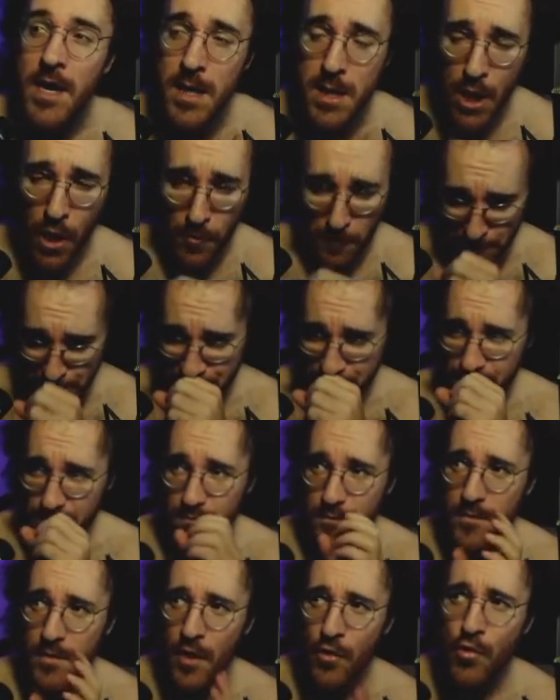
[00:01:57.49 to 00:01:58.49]
So
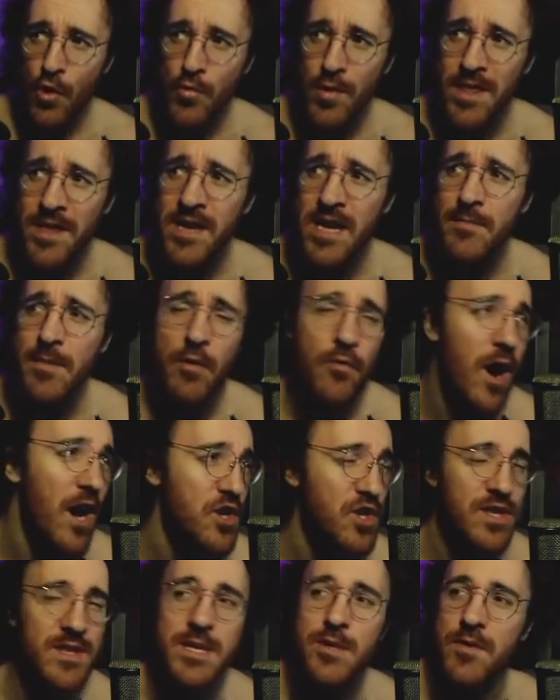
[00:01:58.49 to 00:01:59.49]
we're really going to be
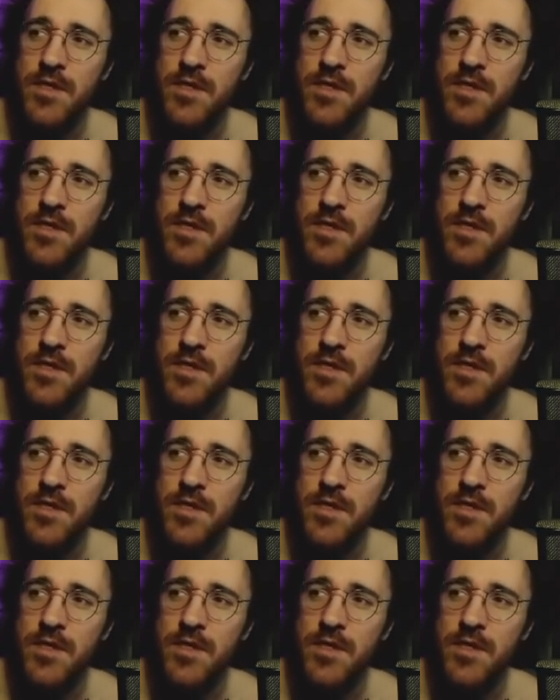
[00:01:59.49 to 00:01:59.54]
watching